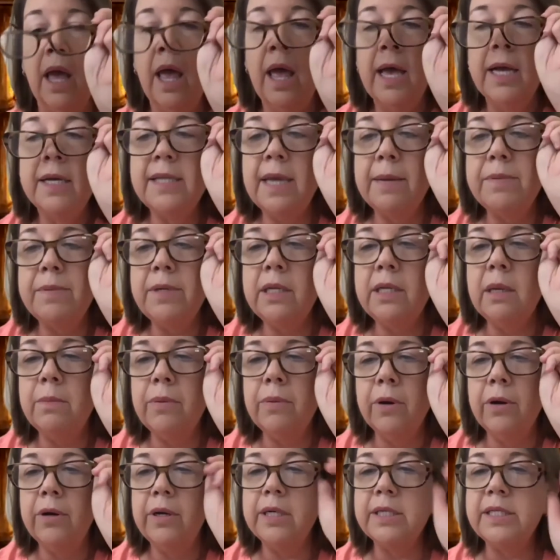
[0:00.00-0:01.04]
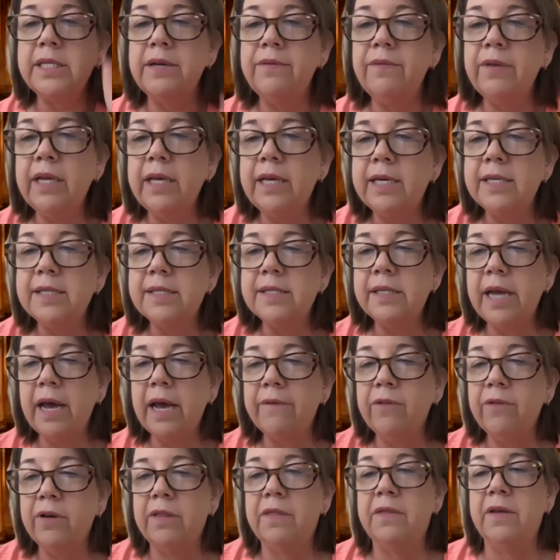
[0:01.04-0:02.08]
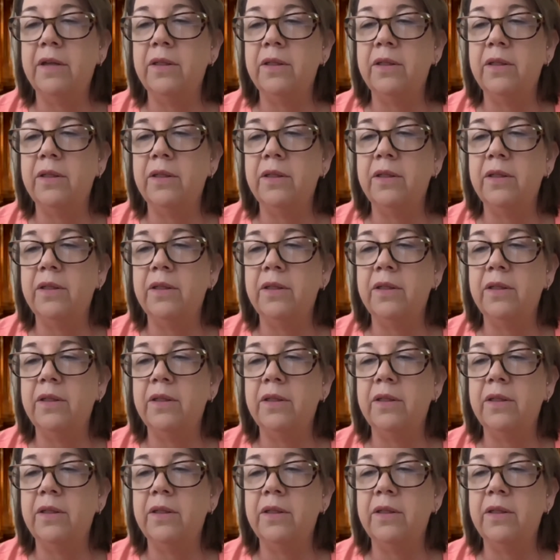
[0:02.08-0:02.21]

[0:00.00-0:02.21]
Accepting that productivity isn't everything.